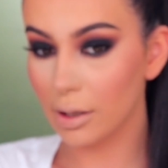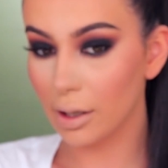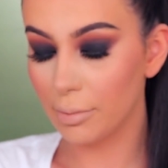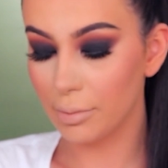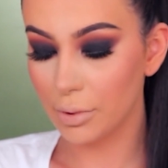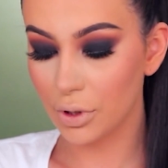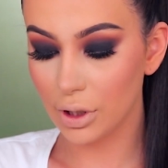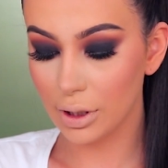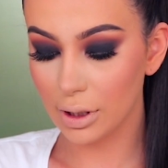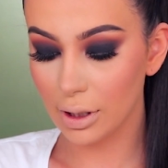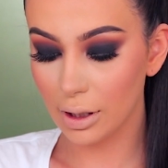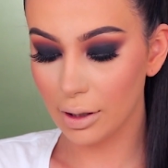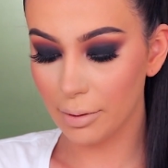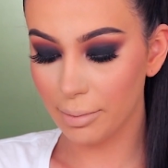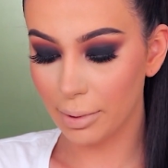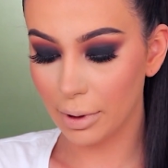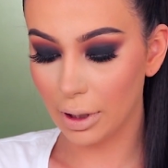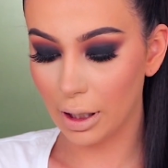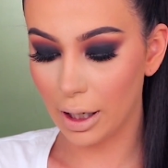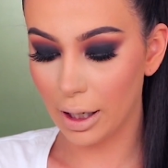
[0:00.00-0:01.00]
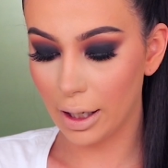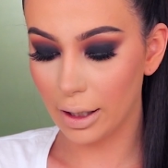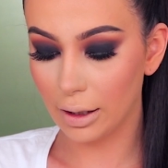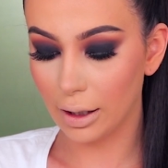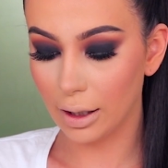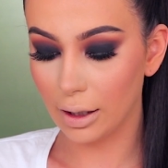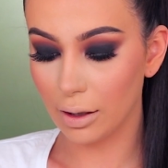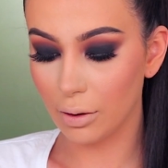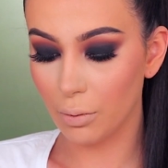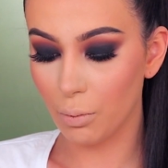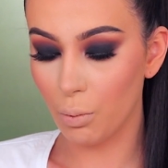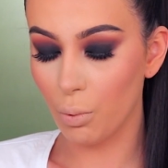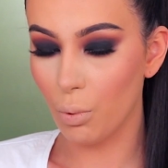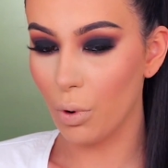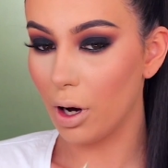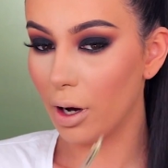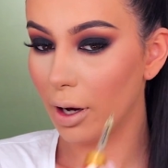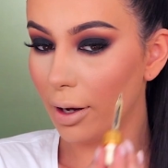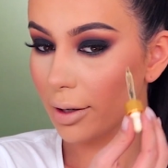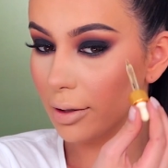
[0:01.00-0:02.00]
I'm just going to apply like
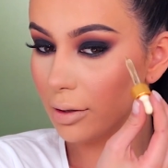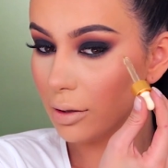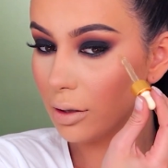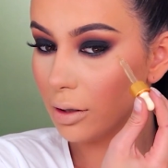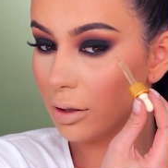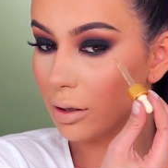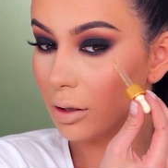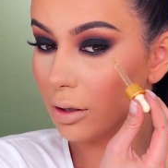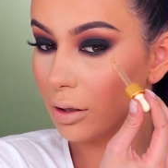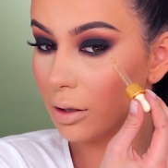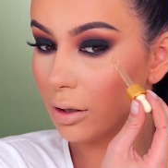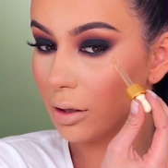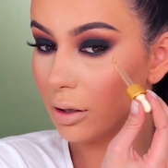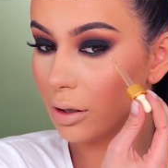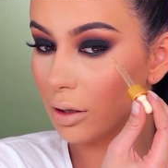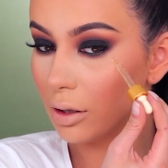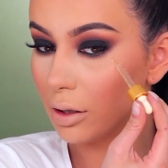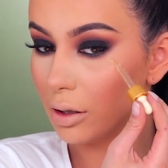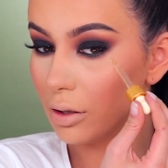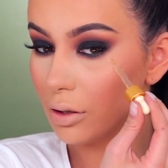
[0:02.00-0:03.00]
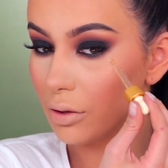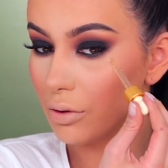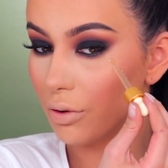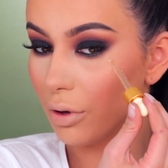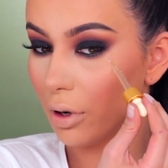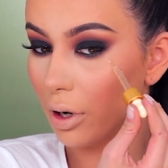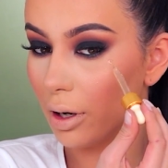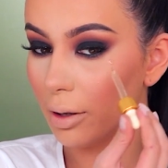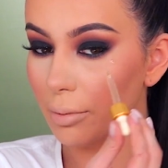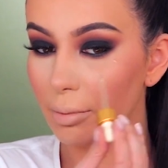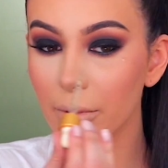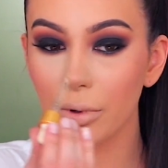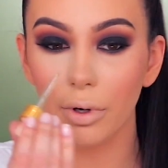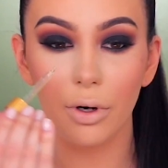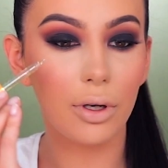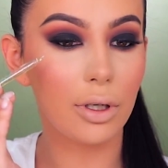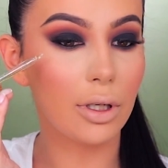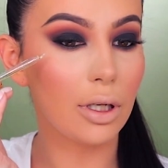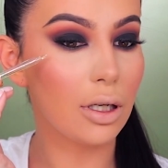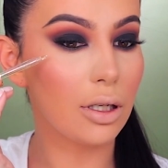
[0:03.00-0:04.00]
1 drop
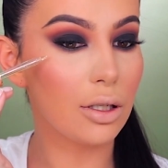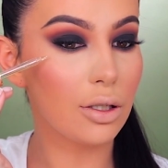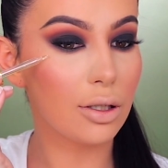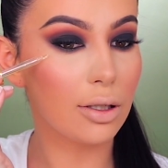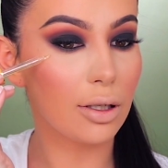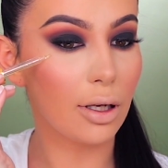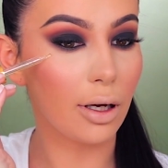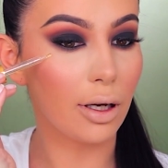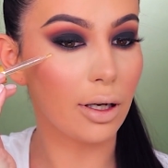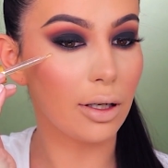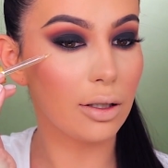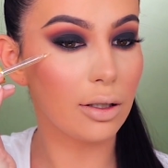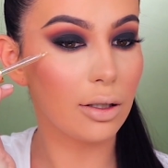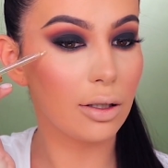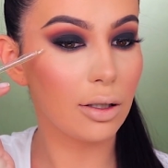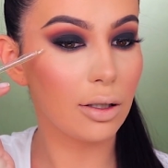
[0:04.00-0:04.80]
on each side.